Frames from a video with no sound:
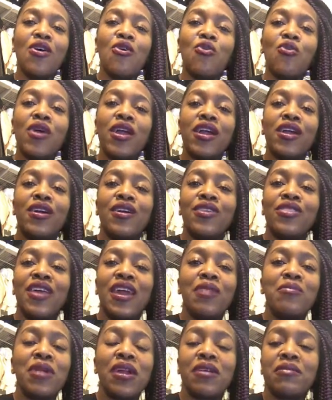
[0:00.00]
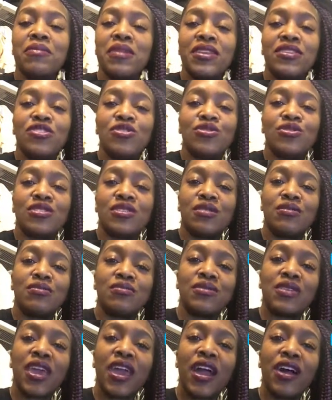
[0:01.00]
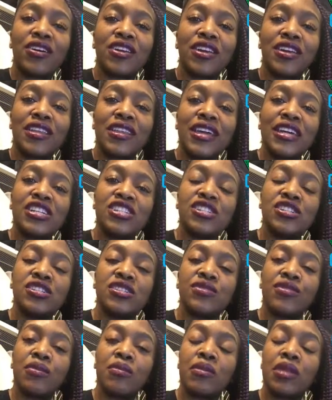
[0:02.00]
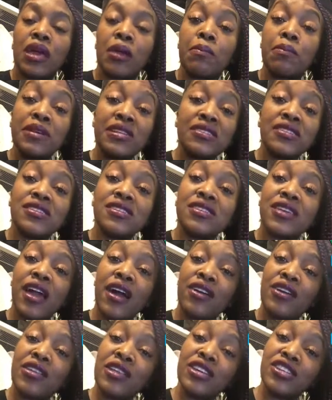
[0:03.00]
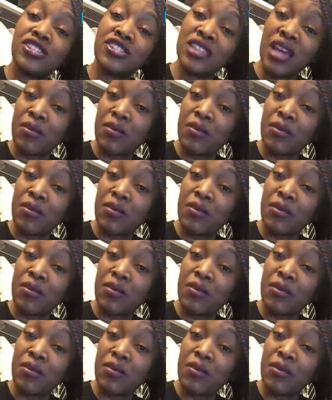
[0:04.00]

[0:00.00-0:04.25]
where they made me do some calculations, from like business calculations.